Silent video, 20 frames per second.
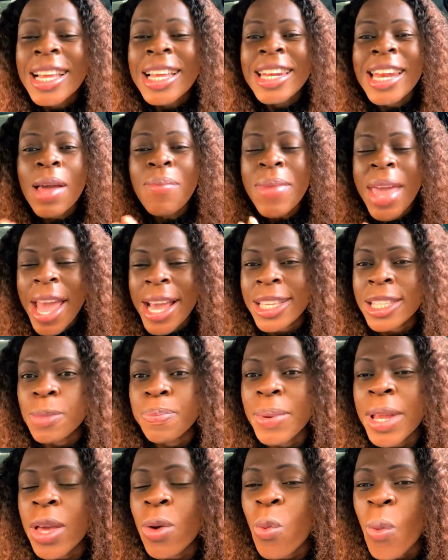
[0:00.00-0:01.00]
Let me
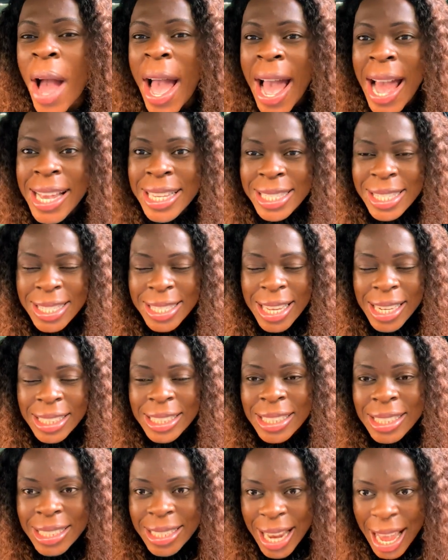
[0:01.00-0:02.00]
explain why I
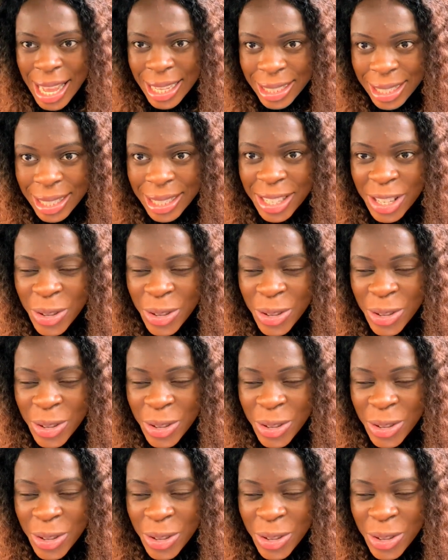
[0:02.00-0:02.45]
said that.